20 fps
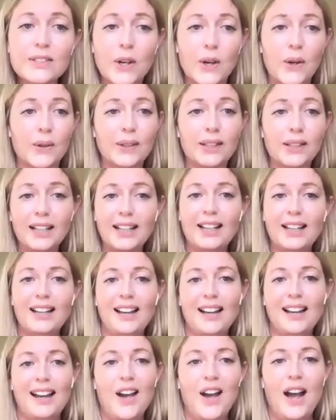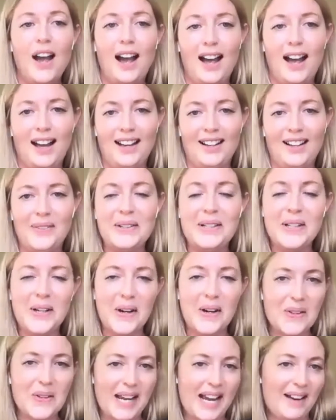So uh, we
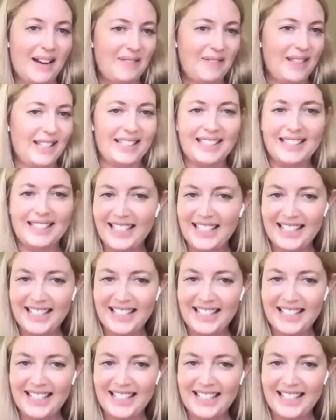know that we have this